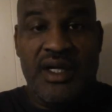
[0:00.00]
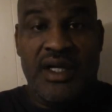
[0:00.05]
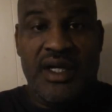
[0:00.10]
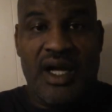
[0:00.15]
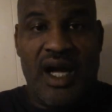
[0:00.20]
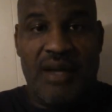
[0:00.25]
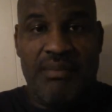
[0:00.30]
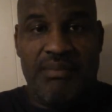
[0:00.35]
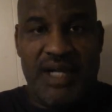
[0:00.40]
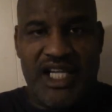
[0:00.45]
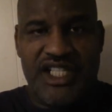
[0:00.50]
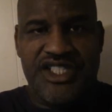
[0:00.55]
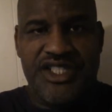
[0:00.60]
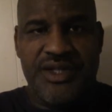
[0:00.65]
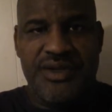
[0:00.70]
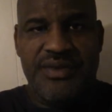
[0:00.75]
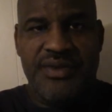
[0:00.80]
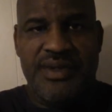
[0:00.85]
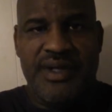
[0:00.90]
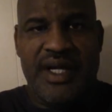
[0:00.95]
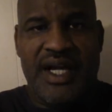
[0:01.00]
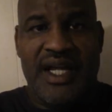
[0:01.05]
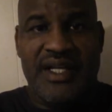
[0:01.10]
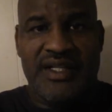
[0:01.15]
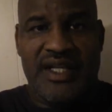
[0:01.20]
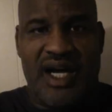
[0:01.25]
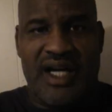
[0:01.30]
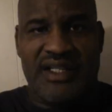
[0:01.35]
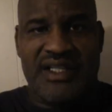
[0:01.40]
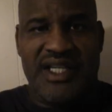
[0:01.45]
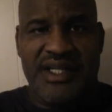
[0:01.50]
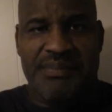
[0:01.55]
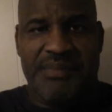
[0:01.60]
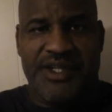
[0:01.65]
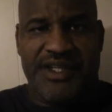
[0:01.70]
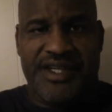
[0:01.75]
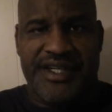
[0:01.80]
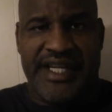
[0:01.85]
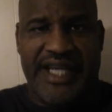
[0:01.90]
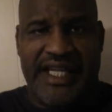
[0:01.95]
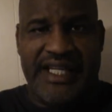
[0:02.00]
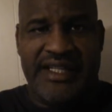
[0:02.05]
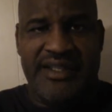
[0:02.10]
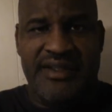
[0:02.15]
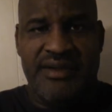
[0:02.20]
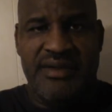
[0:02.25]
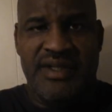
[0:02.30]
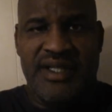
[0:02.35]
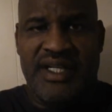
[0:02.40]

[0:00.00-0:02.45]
God bless you and God keep you today.